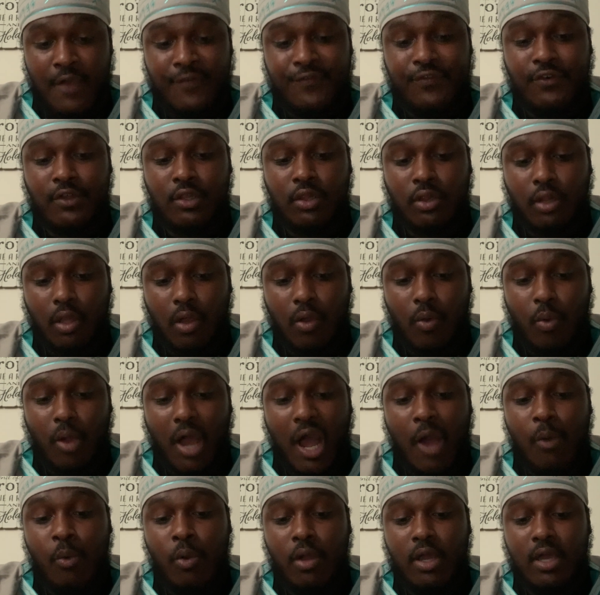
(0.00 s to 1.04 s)
For lo,
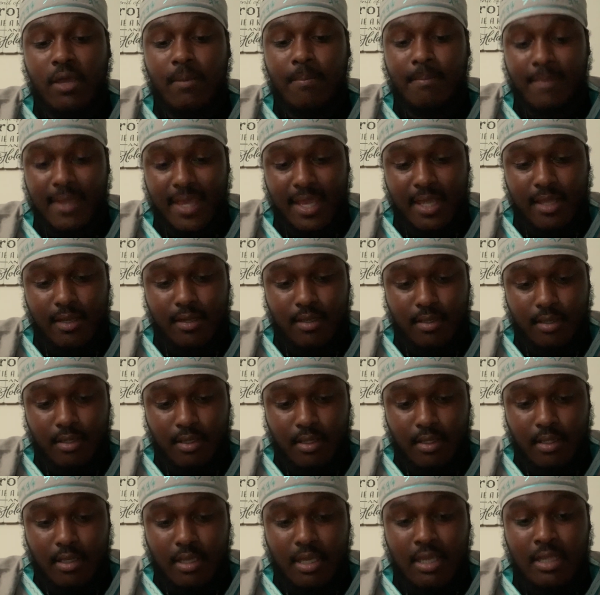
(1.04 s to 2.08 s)
I will command
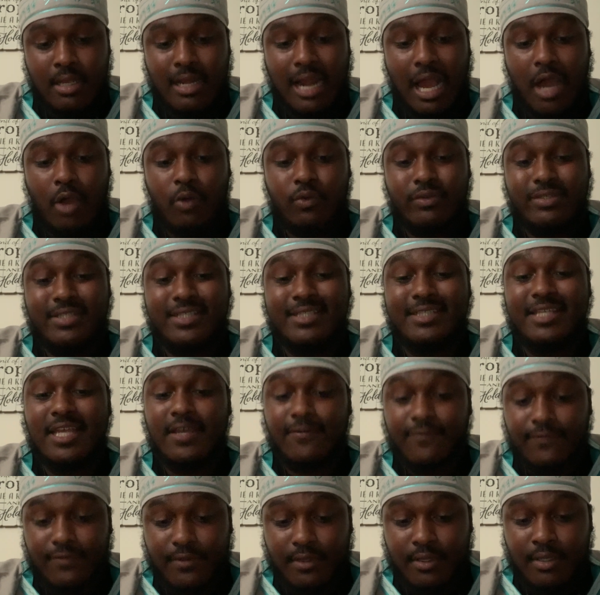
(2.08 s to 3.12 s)
and I will
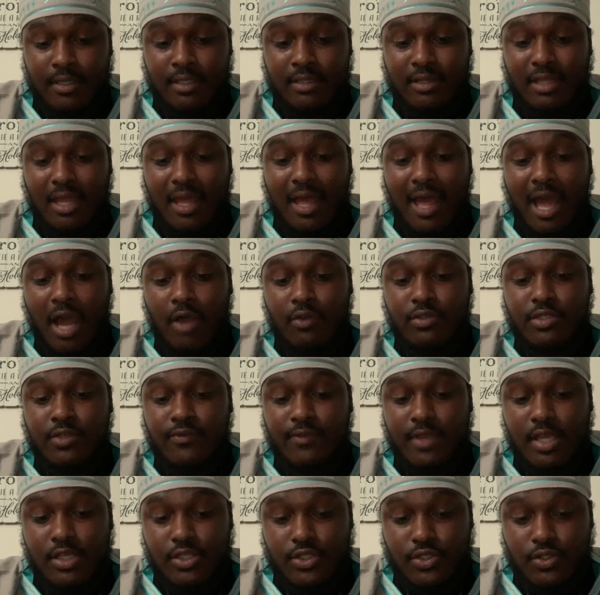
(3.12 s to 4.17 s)
sift the house
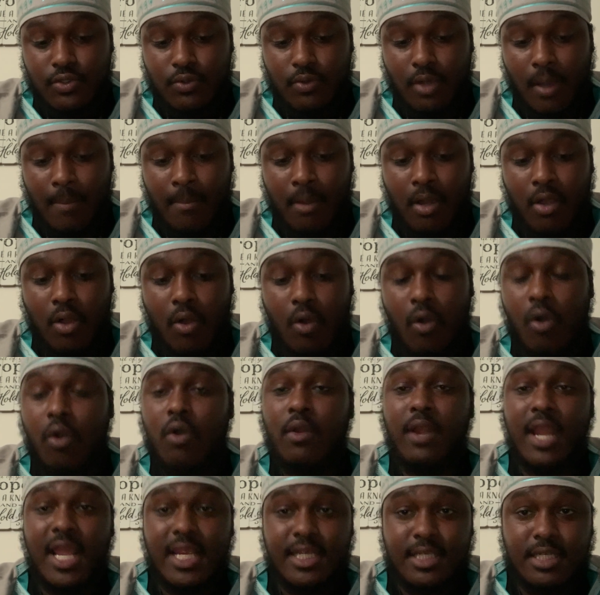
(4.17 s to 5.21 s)
of Israel among all
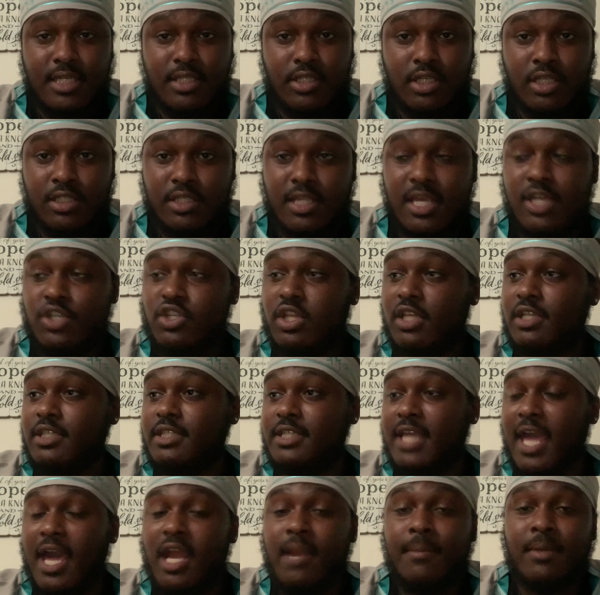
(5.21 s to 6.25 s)
nations because the Israel is
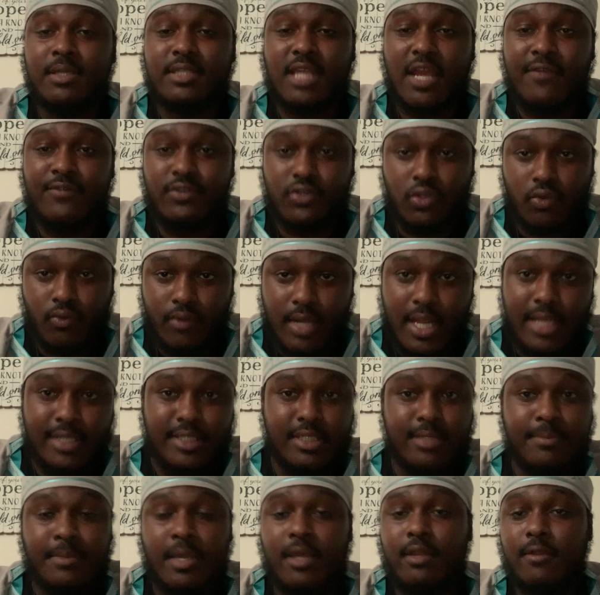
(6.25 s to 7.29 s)
scattered amongst every single
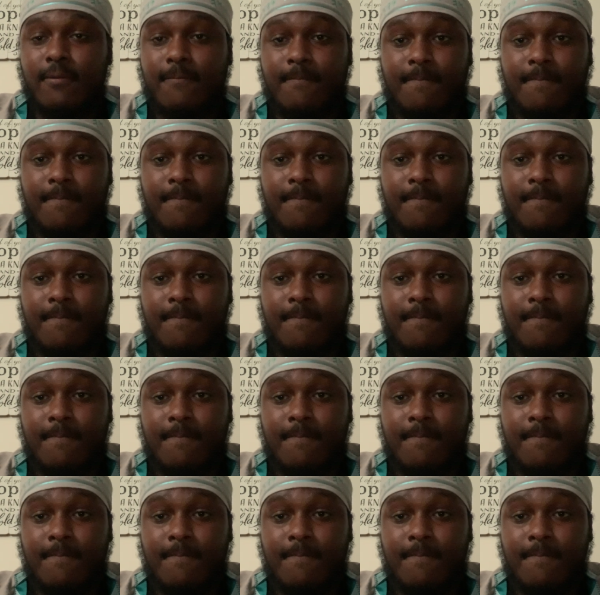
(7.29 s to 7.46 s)
nation, man.